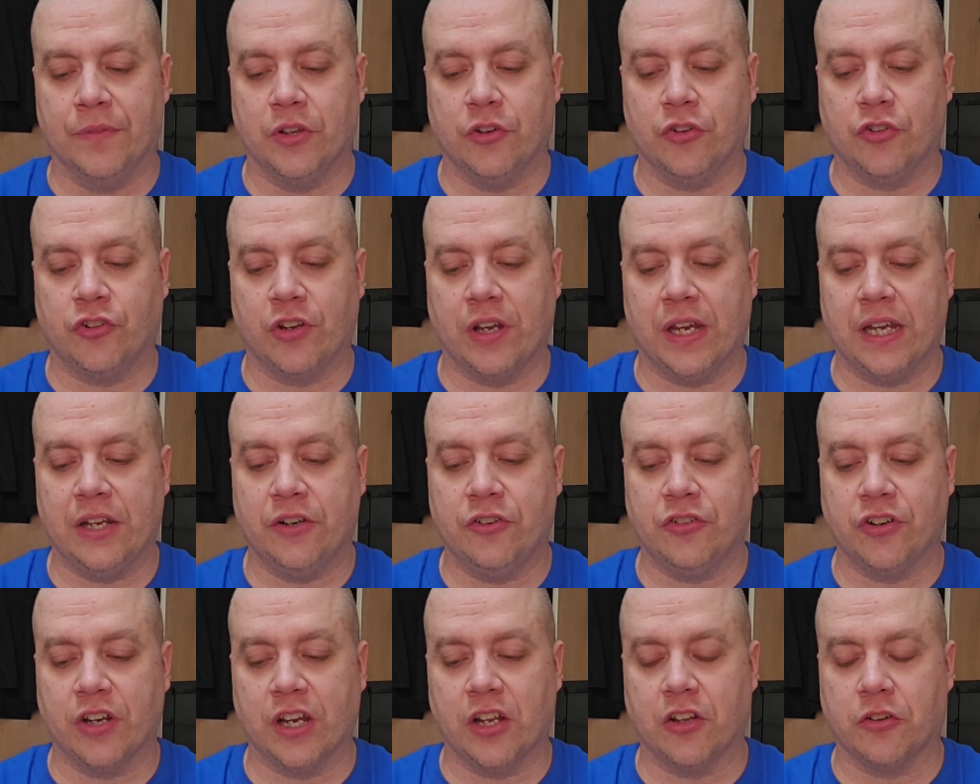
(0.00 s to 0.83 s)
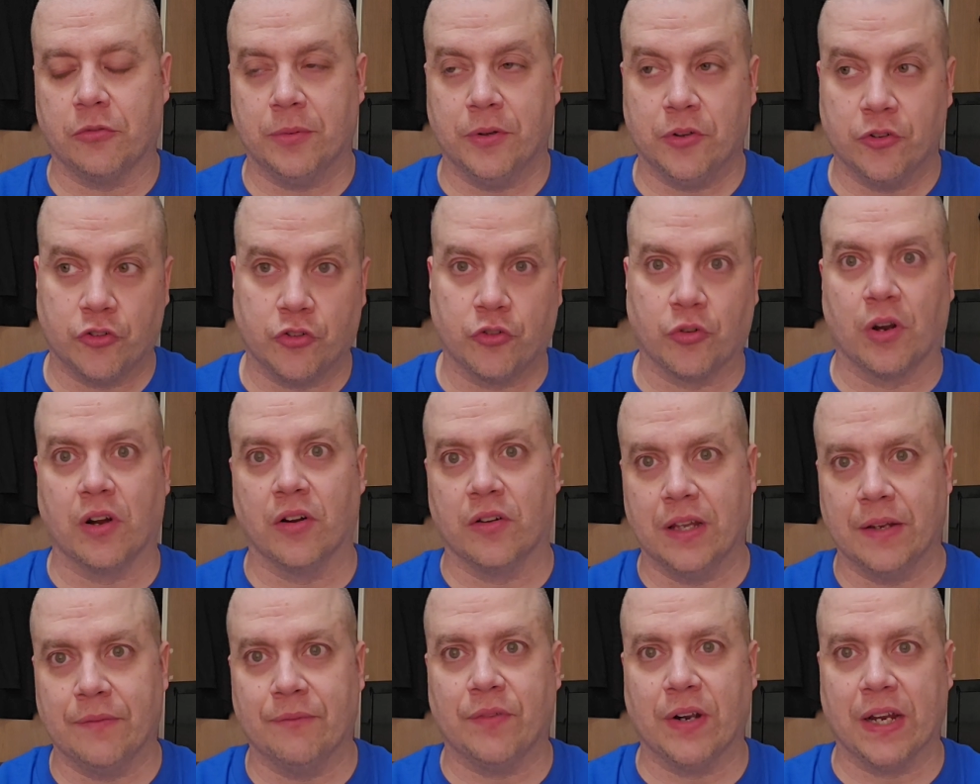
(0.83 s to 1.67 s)
Shay and Jasmine
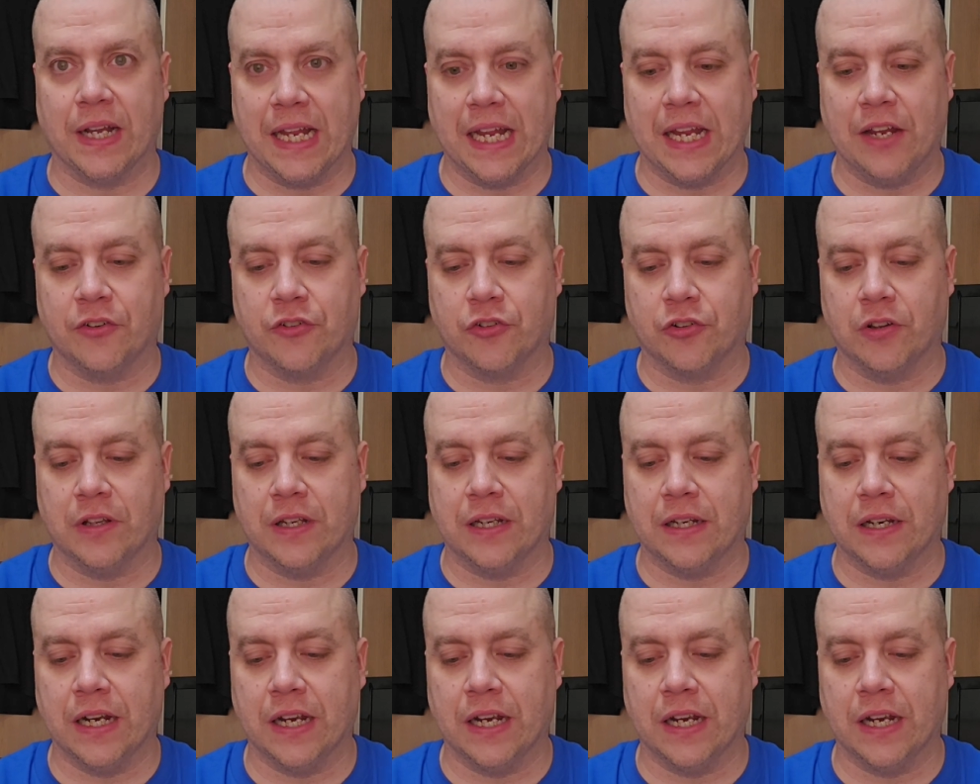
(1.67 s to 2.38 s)
struggling financially.